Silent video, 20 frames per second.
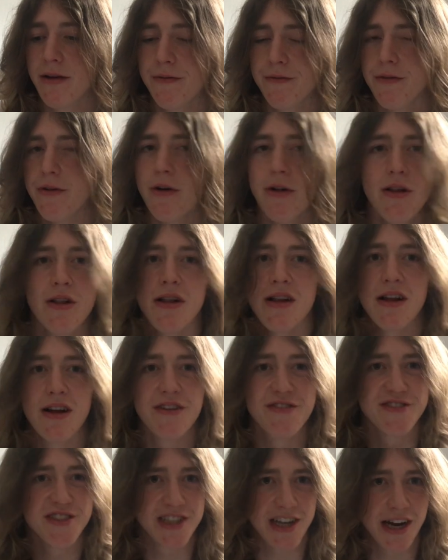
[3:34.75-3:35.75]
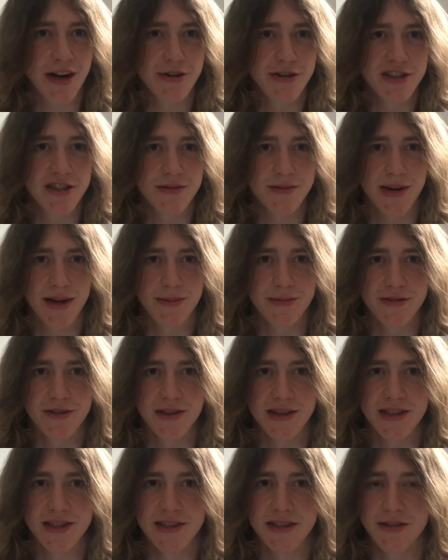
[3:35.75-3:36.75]
full of cherished
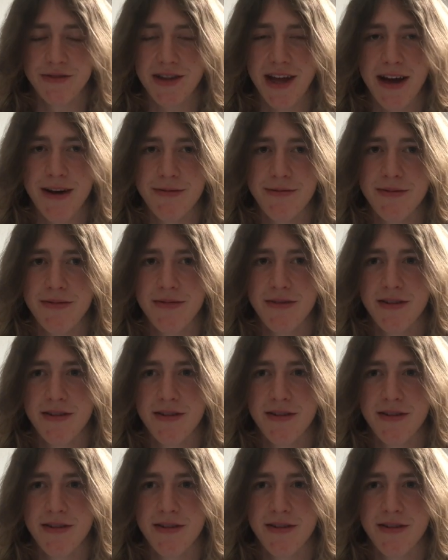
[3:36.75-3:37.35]
memories so that